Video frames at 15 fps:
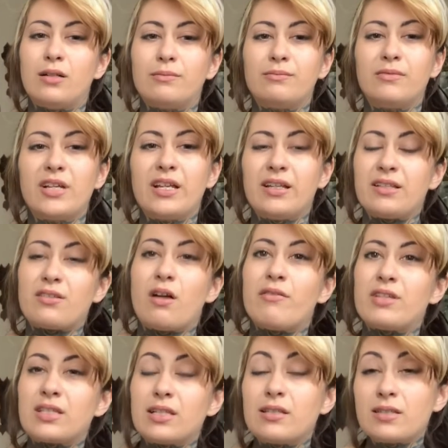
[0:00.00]
It is
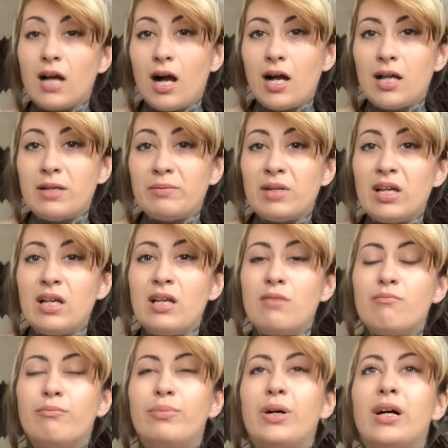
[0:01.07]
obviously time,
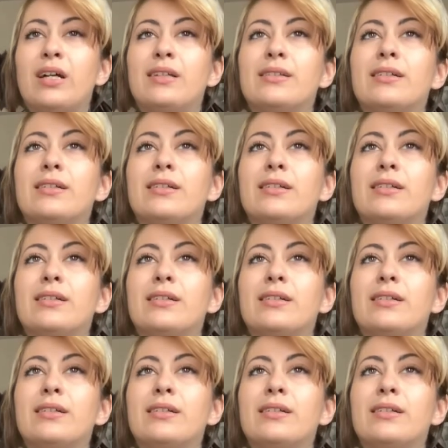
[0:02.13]
but